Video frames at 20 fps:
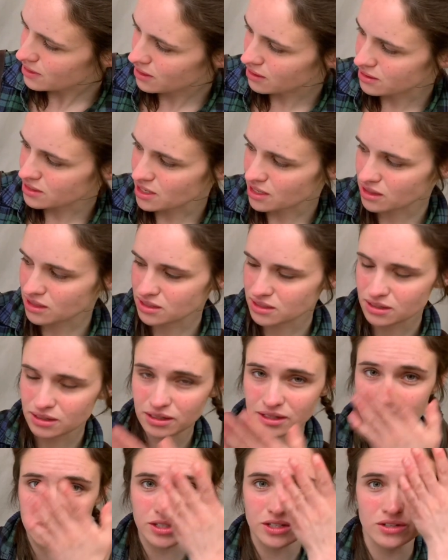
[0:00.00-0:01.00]
Looks like this
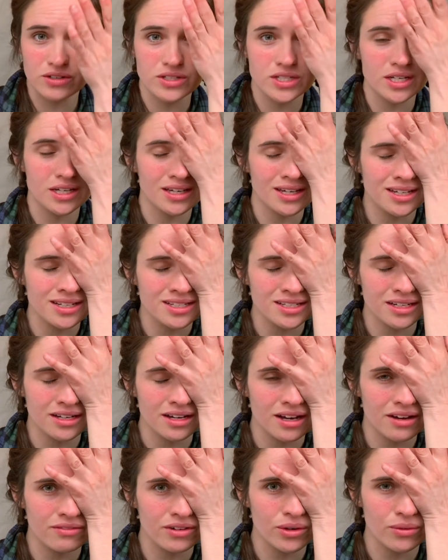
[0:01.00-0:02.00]
girl is using it to
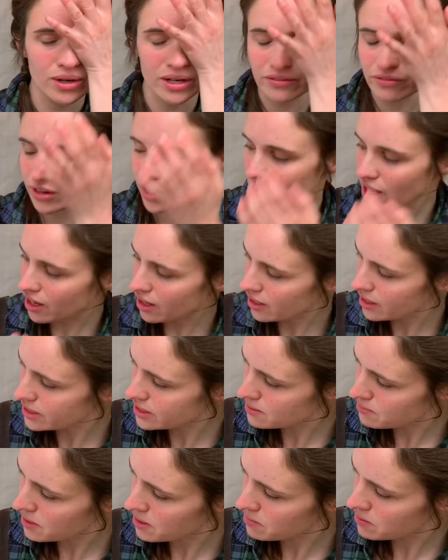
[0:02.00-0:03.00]
cover one of her
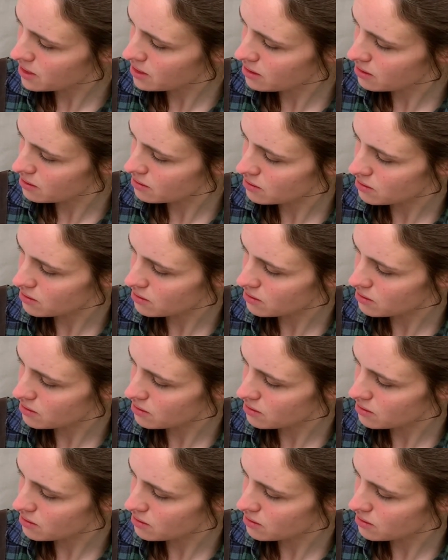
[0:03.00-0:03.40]
eyes, maybe.